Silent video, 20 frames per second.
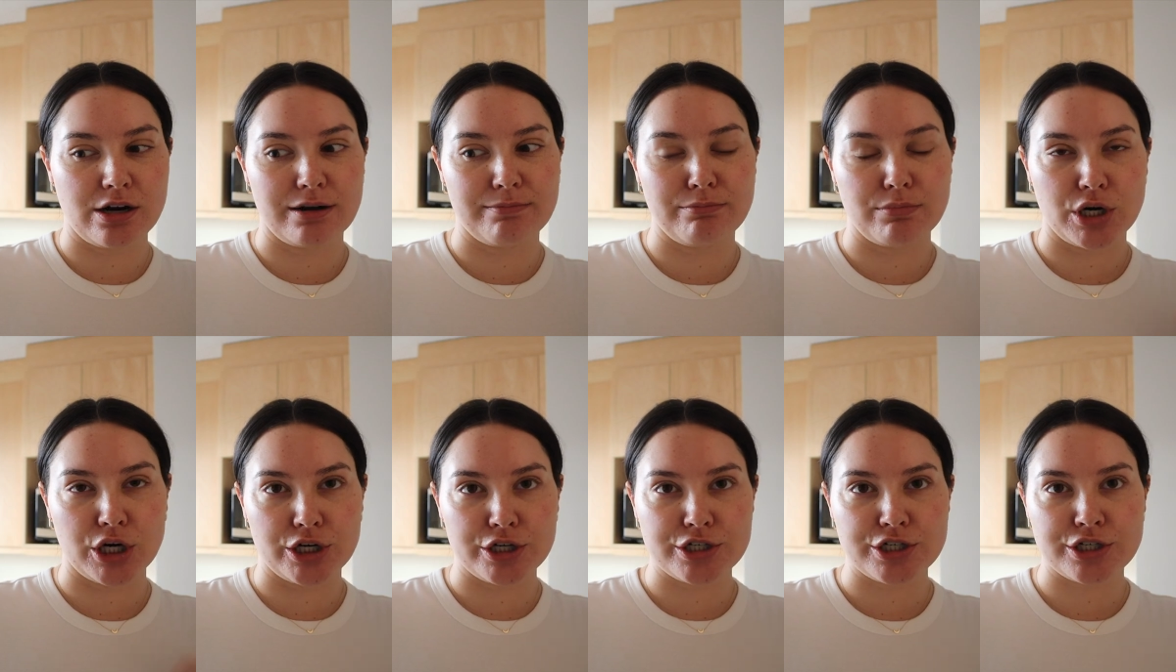our
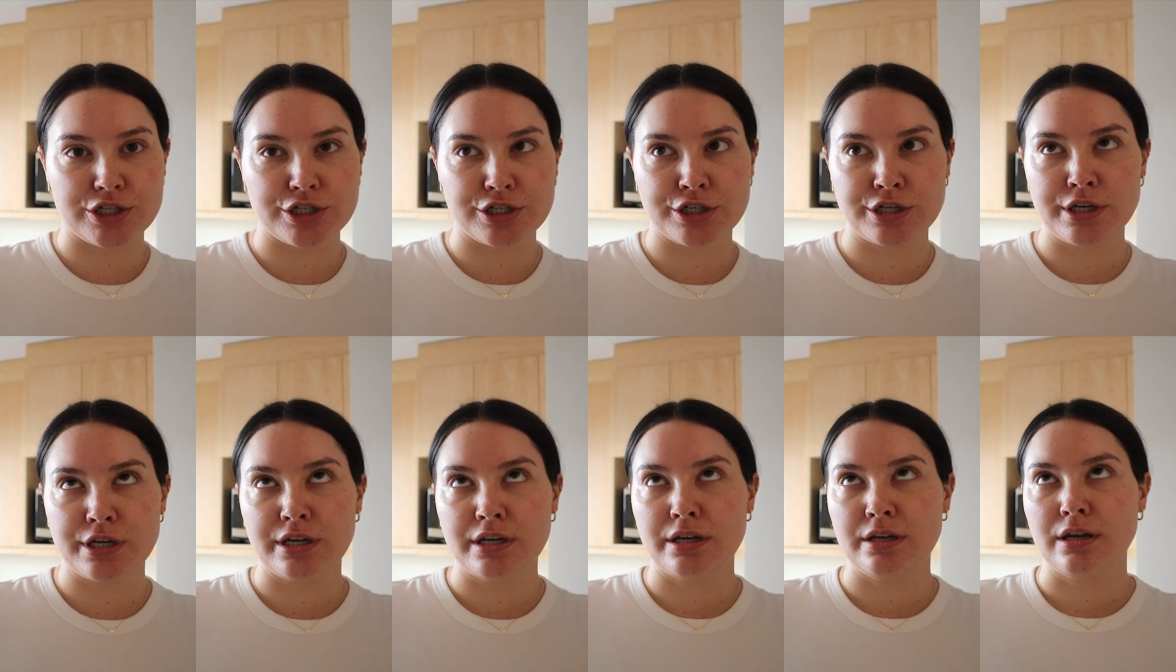merch
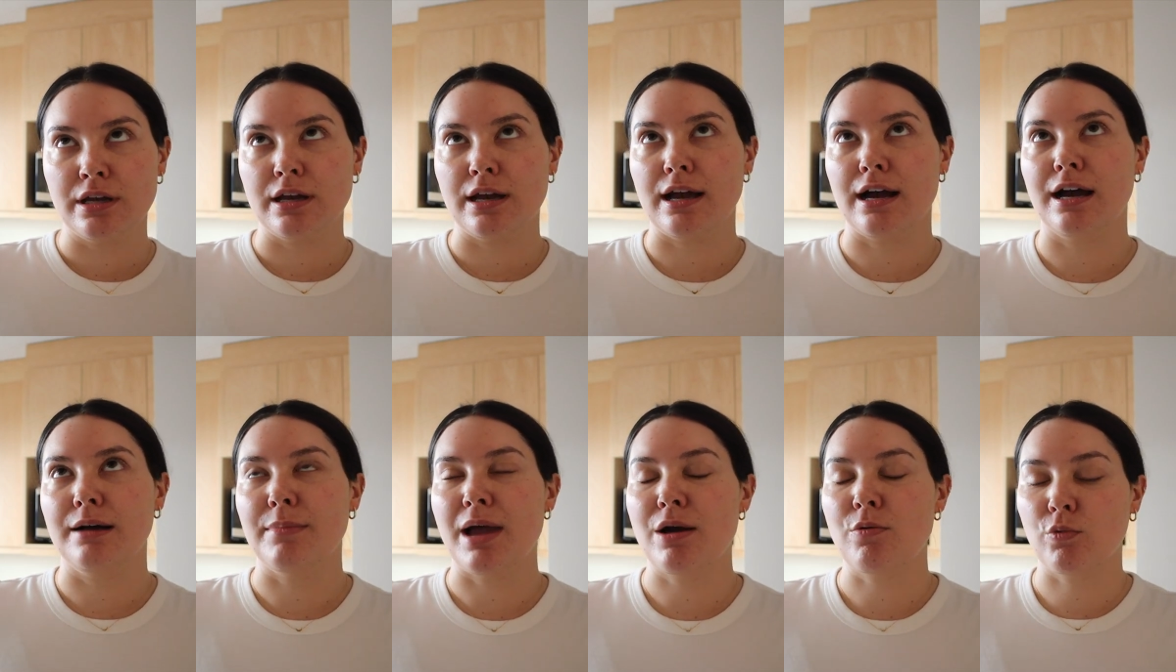
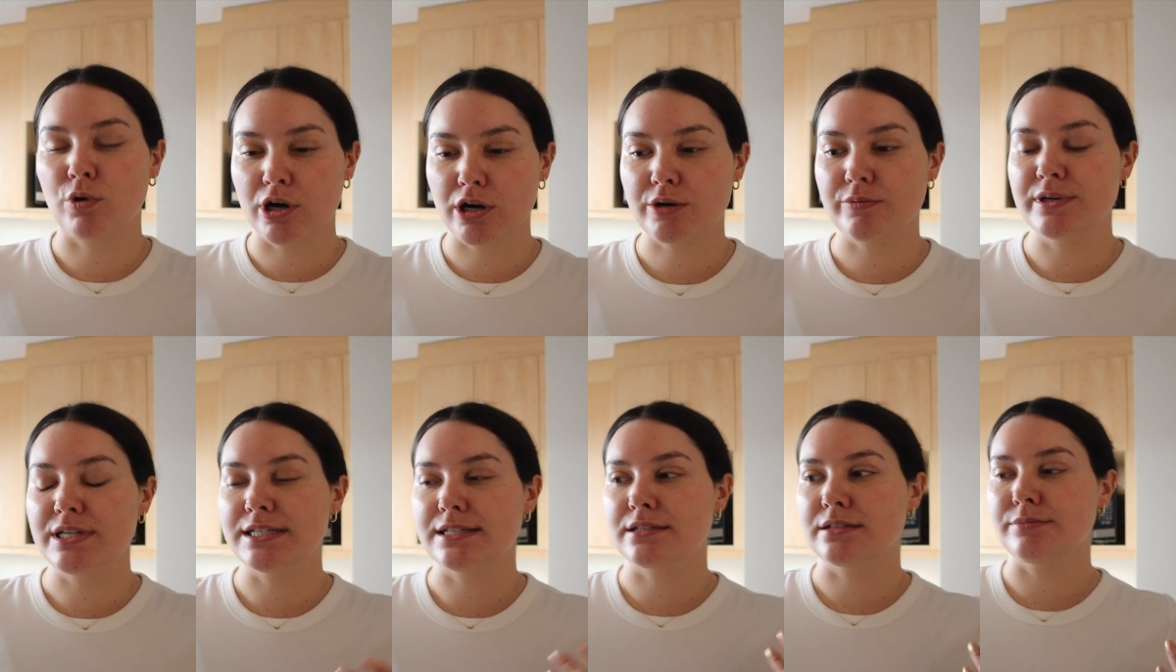at work.
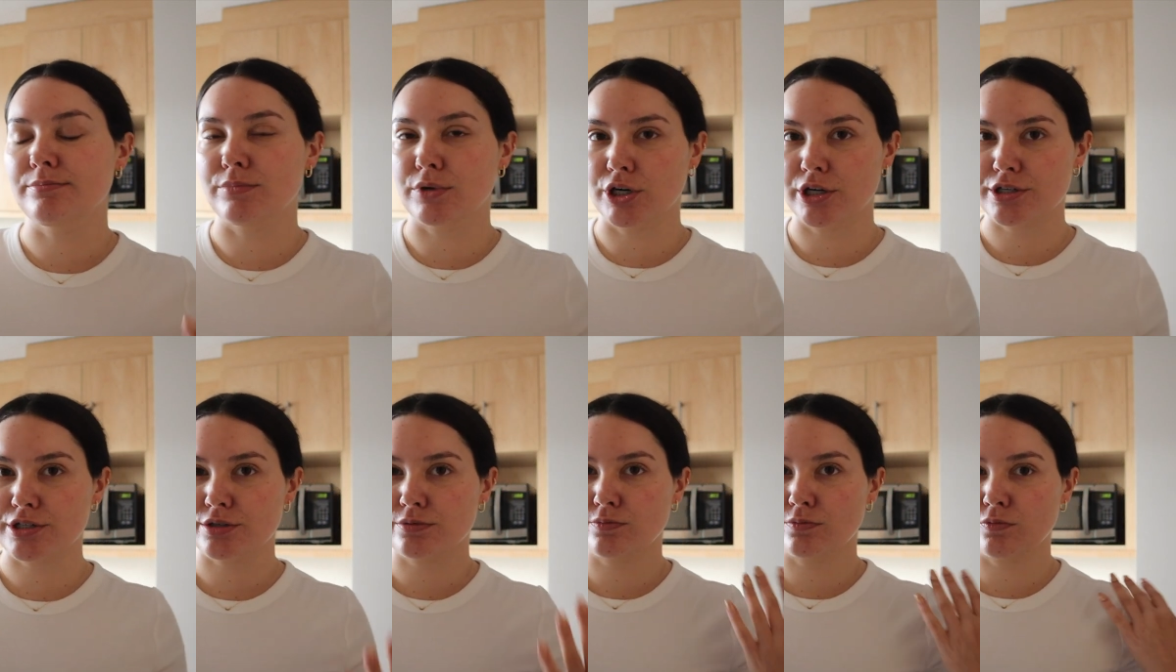We did some
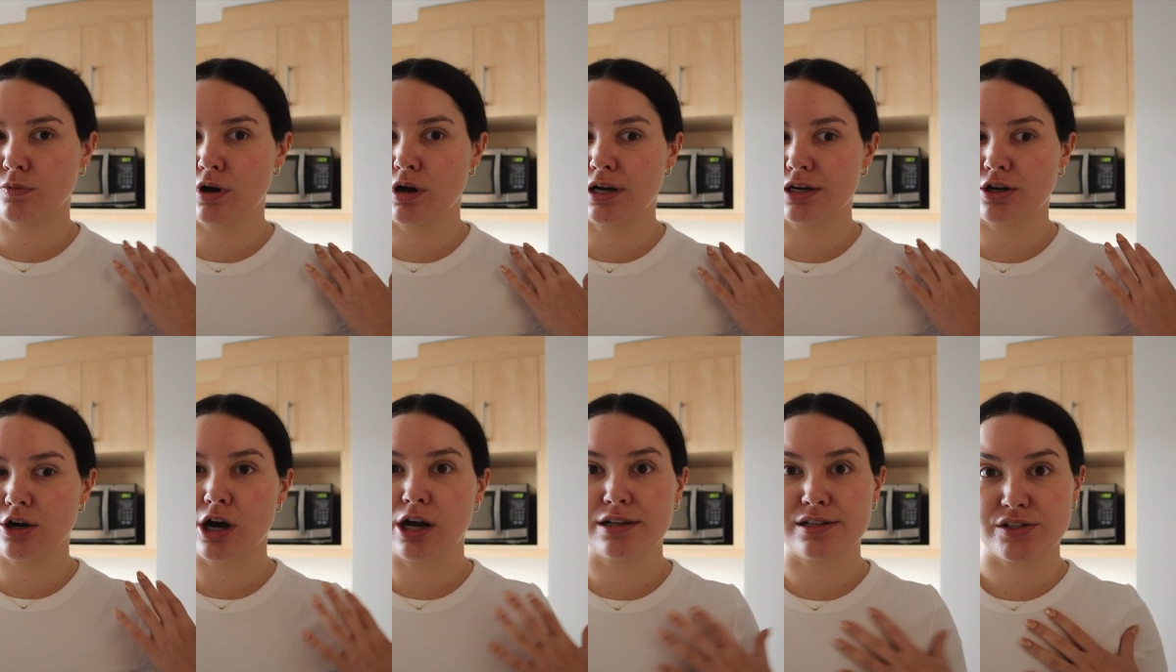merch on
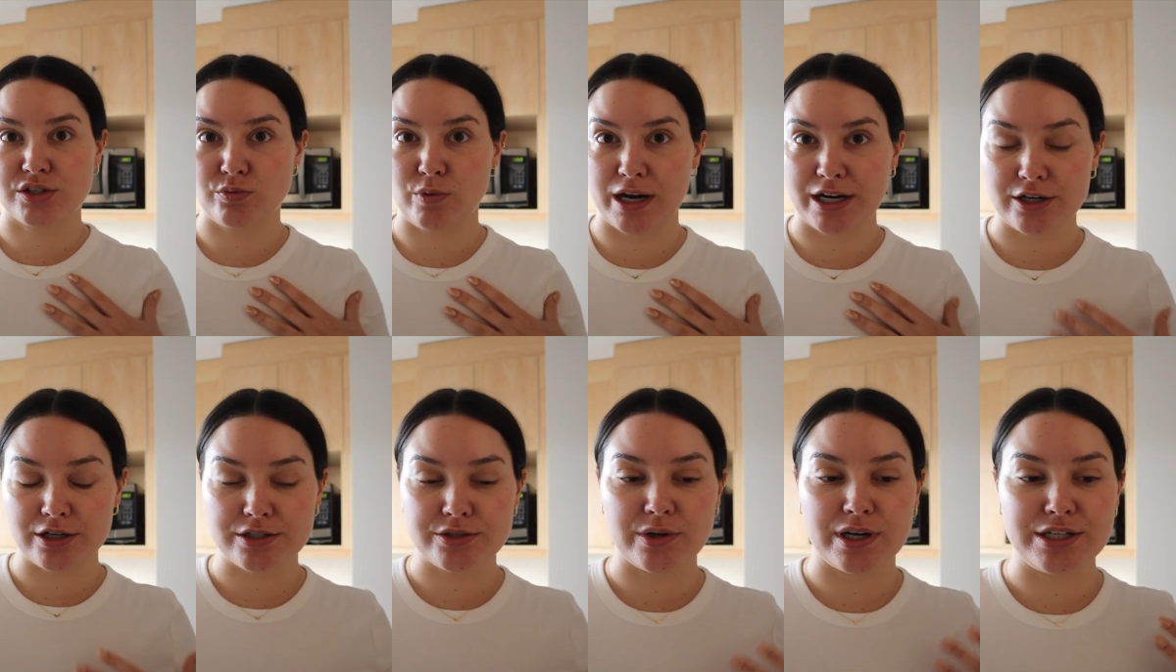Cotton
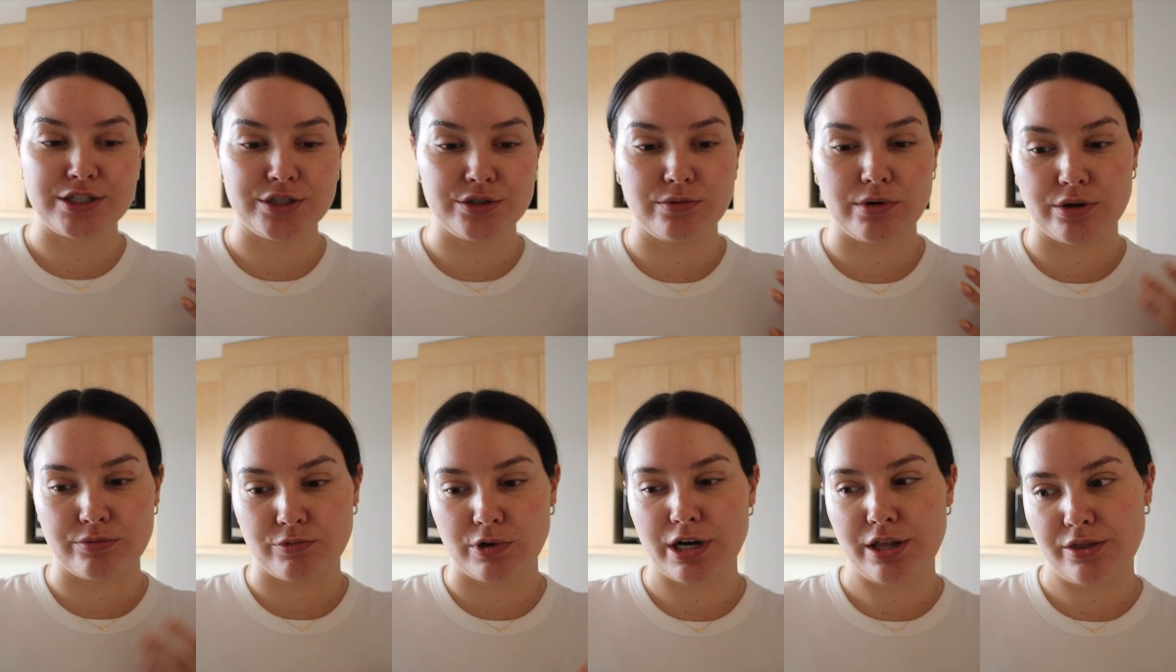sweaters, so I do
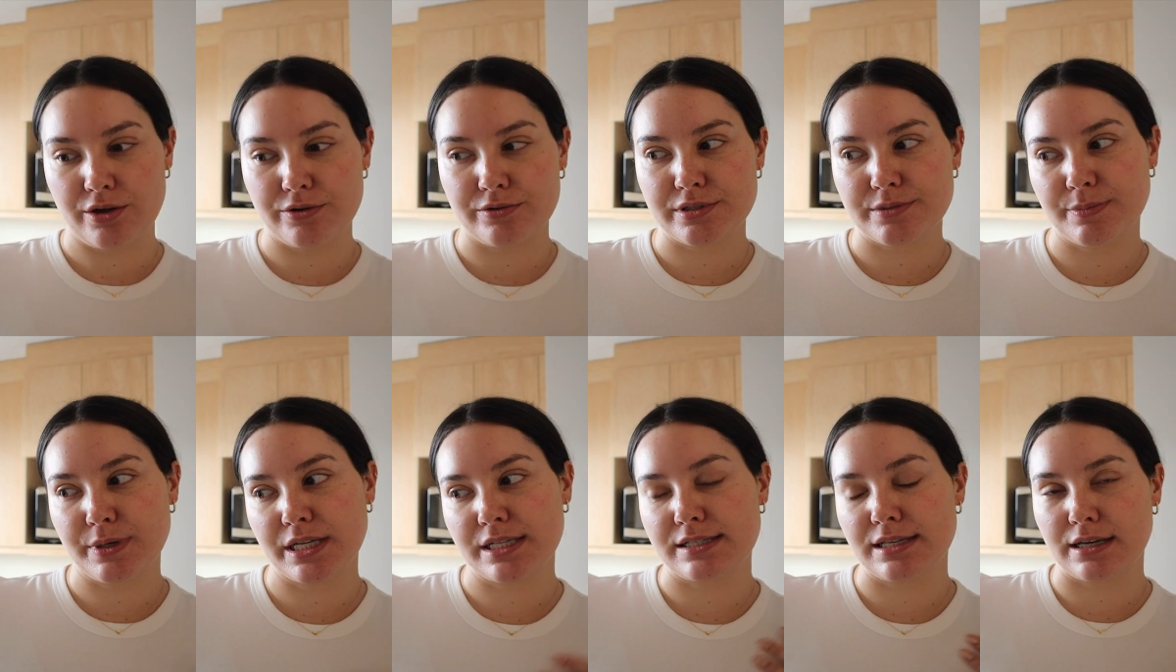own one of those,
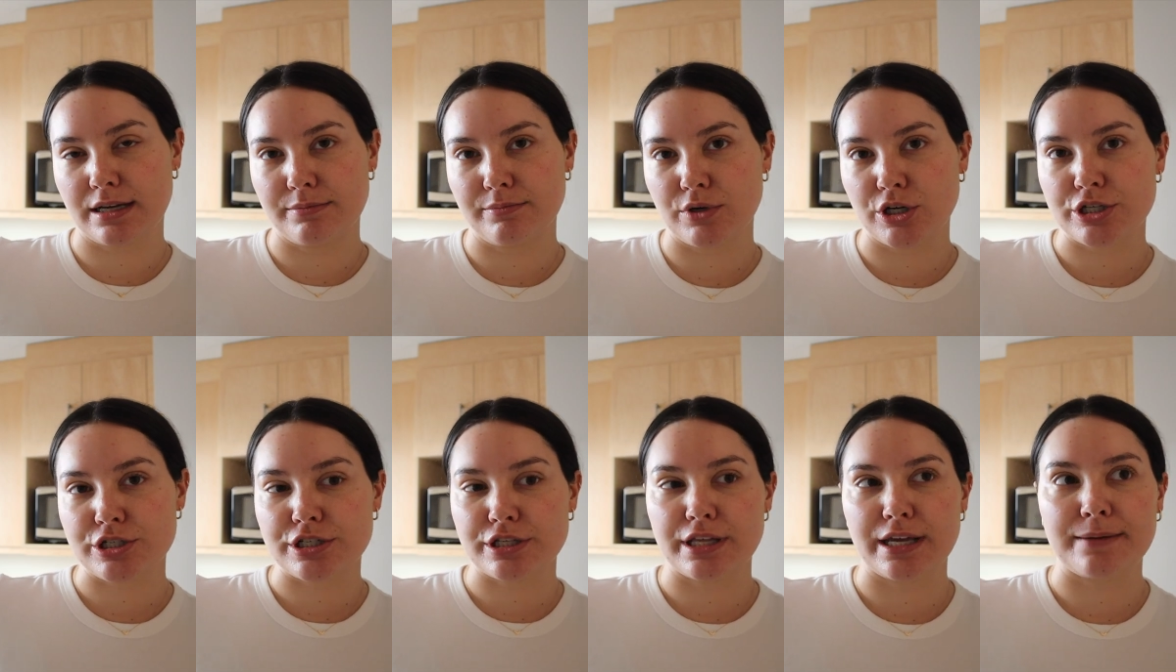but it's like a
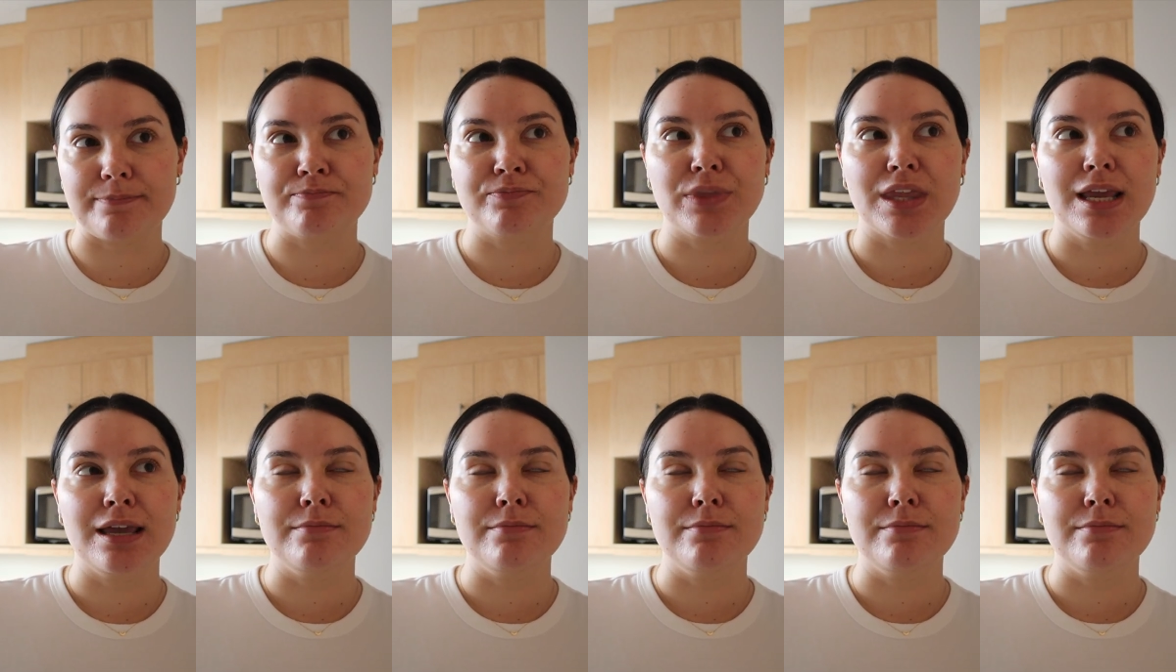merch thing.